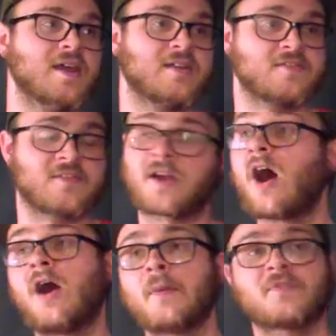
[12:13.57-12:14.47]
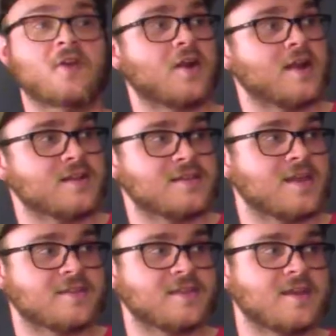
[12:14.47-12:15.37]
he's just like, oh, I'm sorry I did
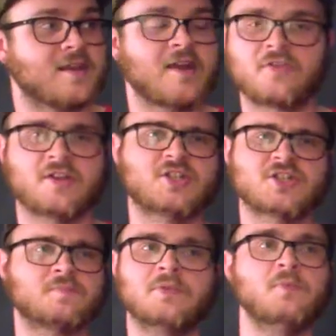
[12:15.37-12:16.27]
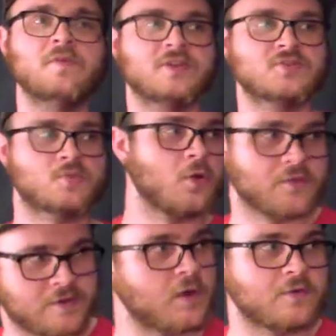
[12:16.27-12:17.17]
that thing, and the movie just
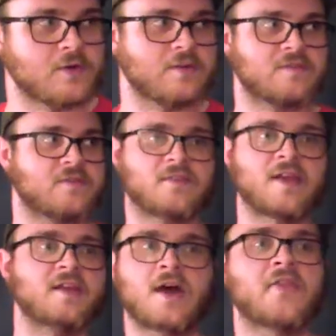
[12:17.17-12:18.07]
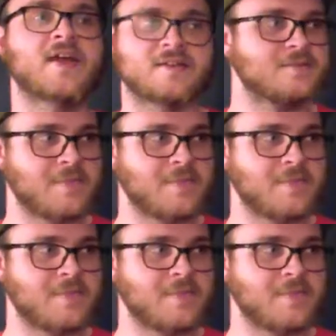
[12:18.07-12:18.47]
rolls it over. It's just like, oh, that didn't